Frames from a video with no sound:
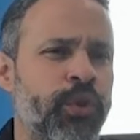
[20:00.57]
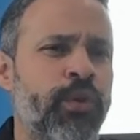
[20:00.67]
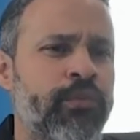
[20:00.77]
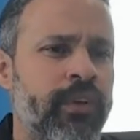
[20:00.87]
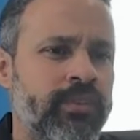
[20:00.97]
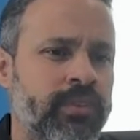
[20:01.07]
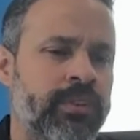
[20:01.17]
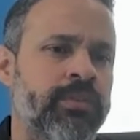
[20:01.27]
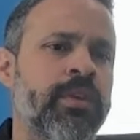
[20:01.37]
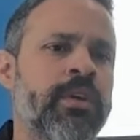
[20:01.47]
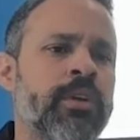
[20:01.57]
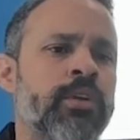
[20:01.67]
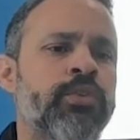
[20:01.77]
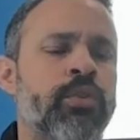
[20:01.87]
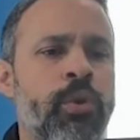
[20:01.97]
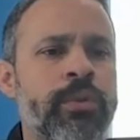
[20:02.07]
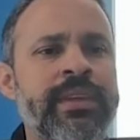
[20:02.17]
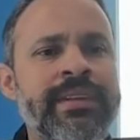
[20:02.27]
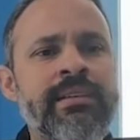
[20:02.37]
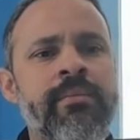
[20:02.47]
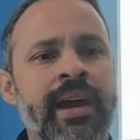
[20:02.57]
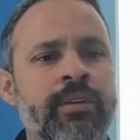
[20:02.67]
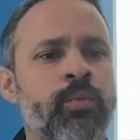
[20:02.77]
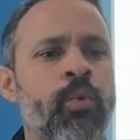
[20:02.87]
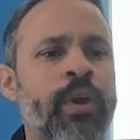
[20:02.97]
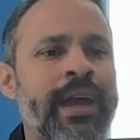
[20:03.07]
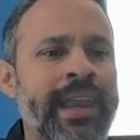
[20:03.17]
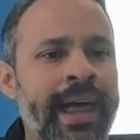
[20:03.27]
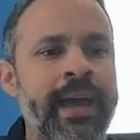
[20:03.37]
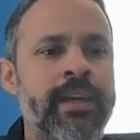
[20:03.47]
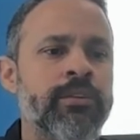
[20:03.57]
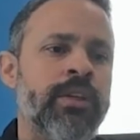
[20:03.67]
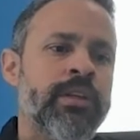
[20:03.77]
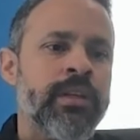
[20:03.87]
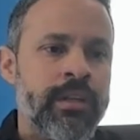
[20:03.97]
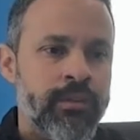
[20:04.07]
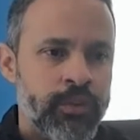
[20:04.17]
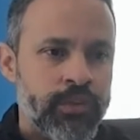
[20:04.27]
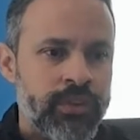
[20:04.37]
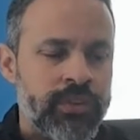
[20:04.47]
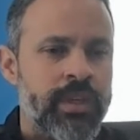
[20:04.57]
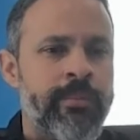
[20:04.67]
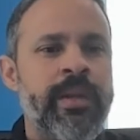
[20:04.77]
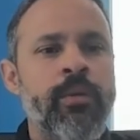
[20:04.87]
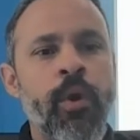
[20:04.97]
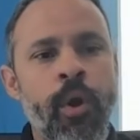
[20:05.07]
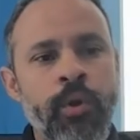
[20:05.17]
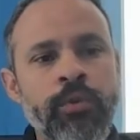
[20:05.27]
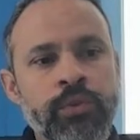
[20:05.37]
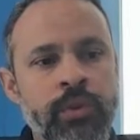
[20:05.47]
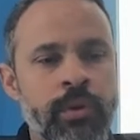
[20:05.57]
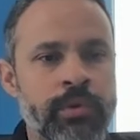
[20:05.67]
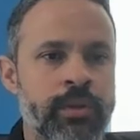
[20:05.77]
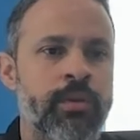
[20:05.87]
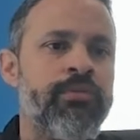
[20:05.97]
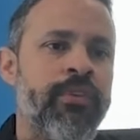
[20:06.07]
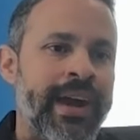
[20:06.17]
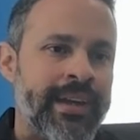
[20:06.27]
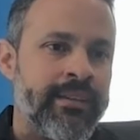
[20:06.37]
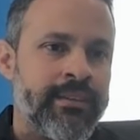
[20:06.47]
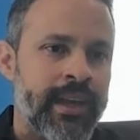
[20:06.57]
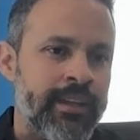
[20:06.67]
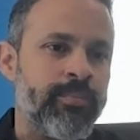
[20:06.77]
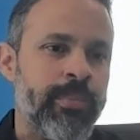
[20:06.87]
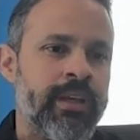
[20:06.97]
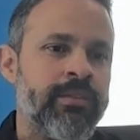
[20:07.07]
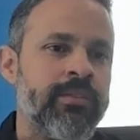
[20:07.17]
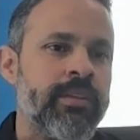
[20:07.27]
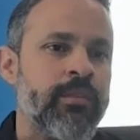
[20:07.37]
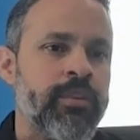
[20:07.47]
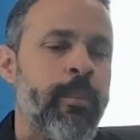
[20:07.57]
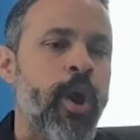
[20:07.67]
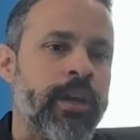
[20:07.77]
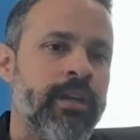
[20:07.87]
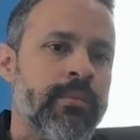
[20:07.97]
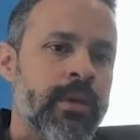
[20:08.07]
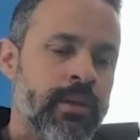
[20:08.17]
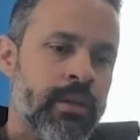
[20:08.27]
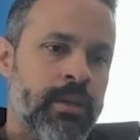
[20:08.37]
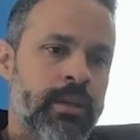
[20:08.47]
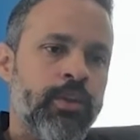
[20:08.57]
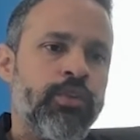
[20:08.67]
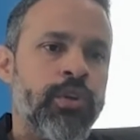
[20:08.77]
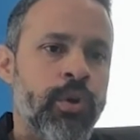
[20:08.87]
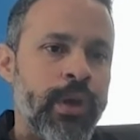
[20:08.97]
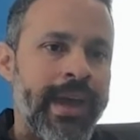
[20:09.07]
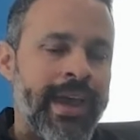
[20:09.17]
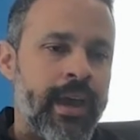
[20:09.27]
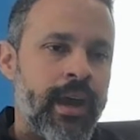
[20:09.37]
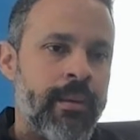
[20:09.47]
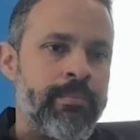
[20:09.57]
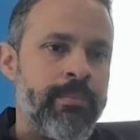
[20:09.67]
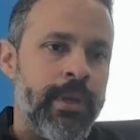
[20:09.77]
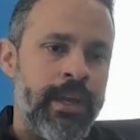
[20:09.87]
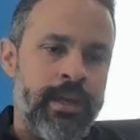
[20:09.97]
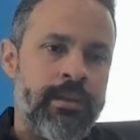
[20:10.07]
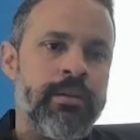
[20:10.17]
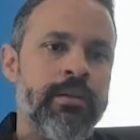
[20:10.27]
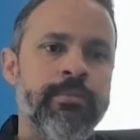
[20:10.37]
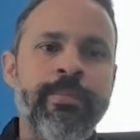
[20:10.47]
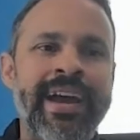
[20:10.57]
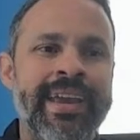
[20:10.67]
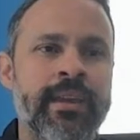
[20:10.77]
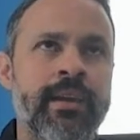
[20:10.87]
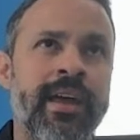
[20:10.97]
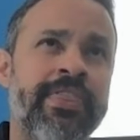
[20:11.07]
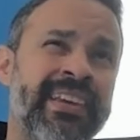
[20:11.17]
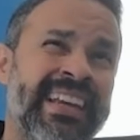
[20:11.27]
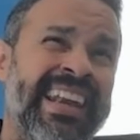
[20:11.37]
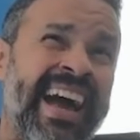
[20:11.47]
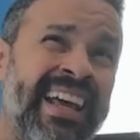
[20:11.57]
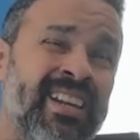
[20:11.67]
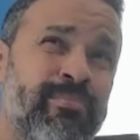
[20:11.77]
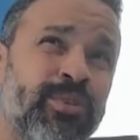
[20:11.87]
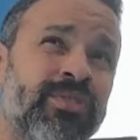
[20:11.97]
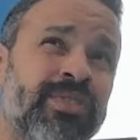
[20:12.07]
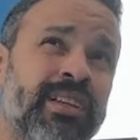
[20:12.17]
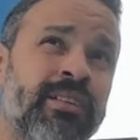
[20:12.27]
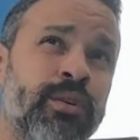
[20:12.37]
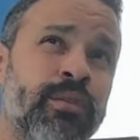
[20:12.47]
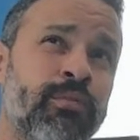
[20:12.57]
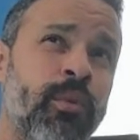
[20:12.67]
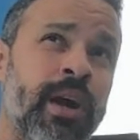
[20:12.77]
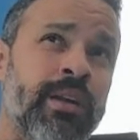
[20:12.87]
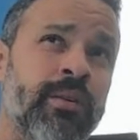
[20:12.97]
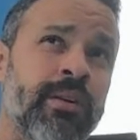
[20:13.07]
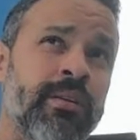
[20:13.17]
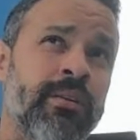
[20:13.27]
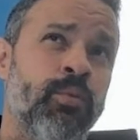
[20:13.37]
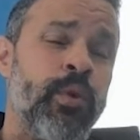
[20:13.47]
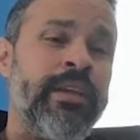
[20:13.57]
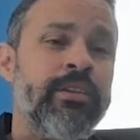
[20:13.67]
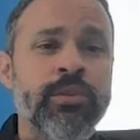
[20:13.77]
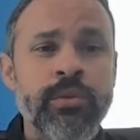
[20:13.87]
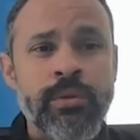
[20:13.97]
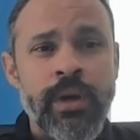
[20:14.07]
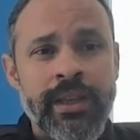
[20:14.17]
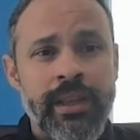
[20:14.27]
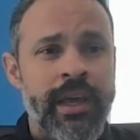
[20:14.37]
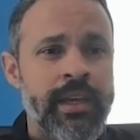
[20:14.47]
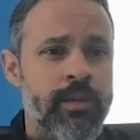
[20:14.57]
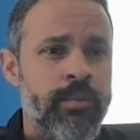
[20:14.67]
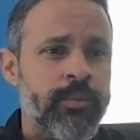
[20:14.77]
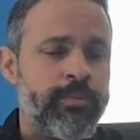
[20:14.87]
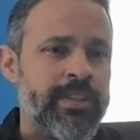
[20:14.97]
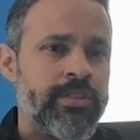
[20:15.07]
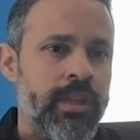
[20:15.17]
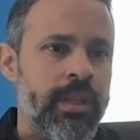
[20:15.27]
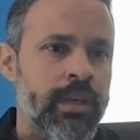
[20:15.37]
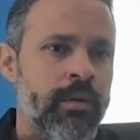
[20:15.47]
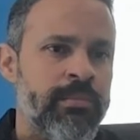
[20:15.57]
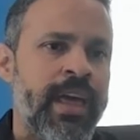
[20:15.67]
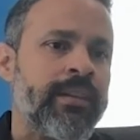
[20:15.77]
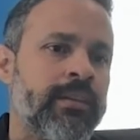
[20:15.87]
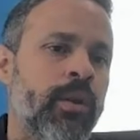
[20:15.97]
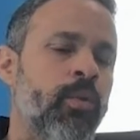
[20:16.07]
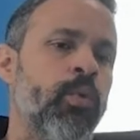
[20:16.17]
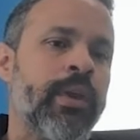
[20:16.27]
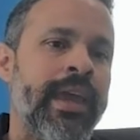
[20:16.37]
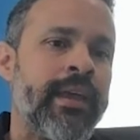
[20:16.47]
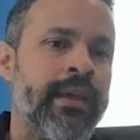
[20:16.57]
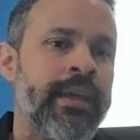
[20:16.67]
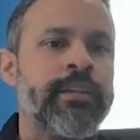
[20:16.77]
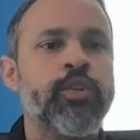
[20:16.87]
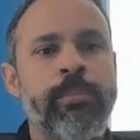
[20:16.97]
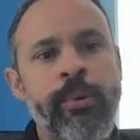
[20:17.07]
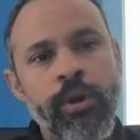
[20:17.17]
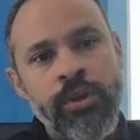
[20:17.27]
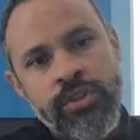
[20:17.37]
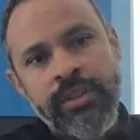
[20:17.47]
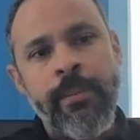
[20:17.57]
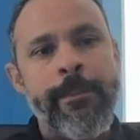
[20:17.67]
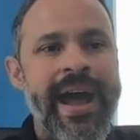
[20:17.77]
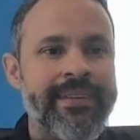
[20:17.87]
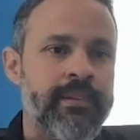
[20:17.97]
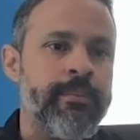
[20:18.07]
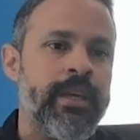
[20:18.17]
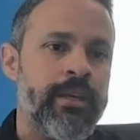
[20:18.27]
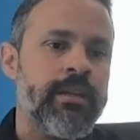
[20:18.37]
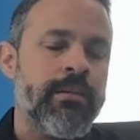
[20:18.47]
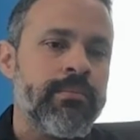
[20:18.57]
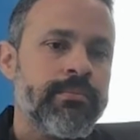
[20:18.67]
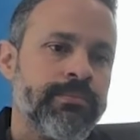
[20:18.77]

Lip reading: surfaces. So the device will glide on the delivery system, and it will also, find its nice place inside of the body. So, and by I think 90% of what we do at Lighteum, especially on Nitinol, will get electropolish and then passivated.